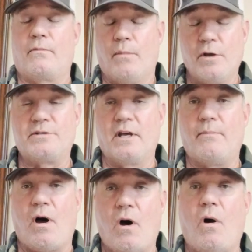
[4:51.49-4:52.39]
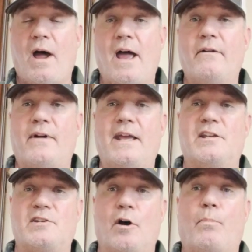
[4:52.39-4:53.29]
most of them all have a
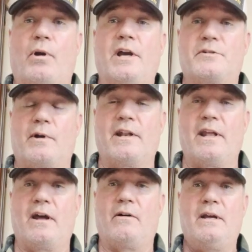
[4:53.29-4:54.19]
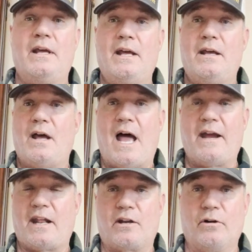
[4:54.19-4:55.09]
sale price right now.
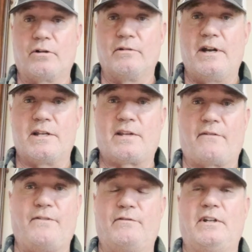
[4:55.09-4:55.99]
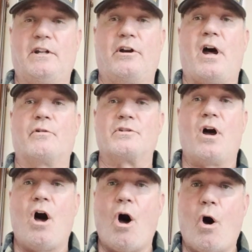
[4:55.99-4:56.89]
I got a cooker on there that's like $1,500
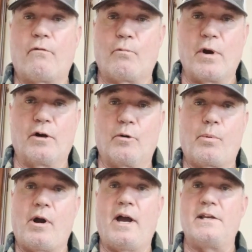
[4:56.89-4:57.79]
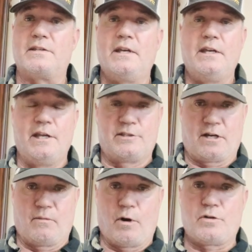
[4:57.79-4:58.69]
off regular price. It's a
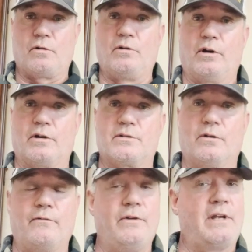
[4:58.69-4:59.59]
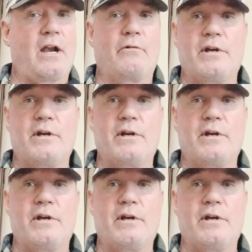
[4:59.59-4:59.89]
commercial cooker, so if you got a